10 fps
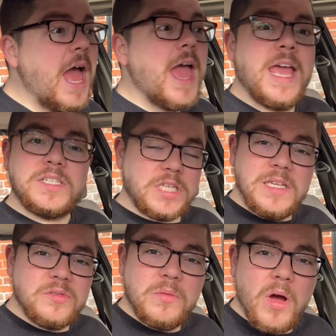It
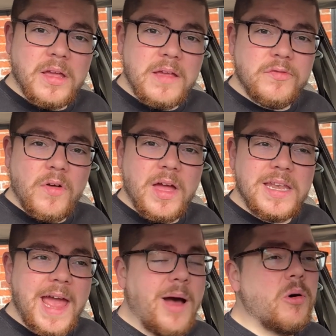seems to be working
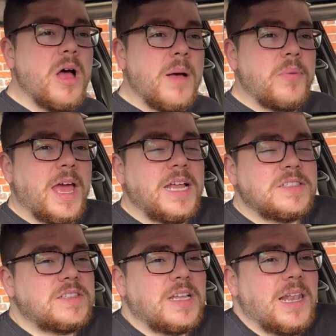fine now, but
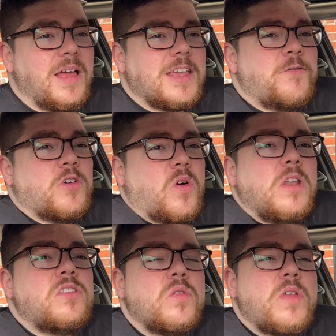it's like if you're going to do the